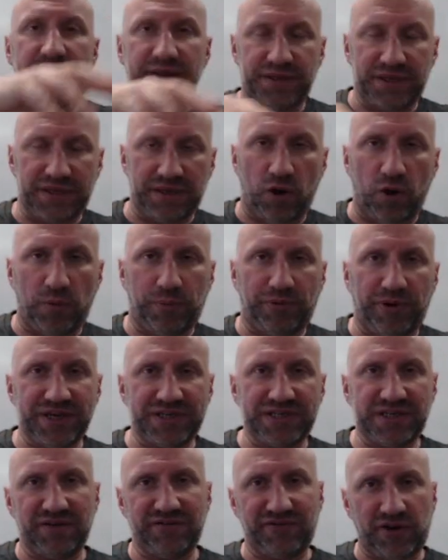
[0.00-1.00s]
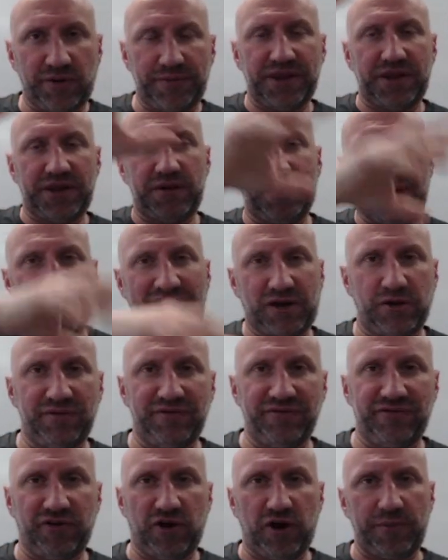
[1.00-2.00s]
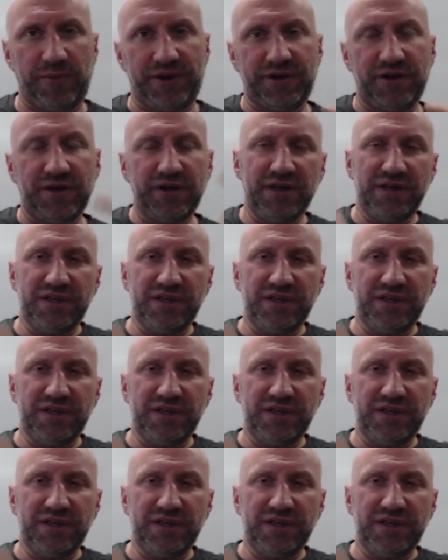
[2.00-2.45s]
the operating environment, and the macro environment.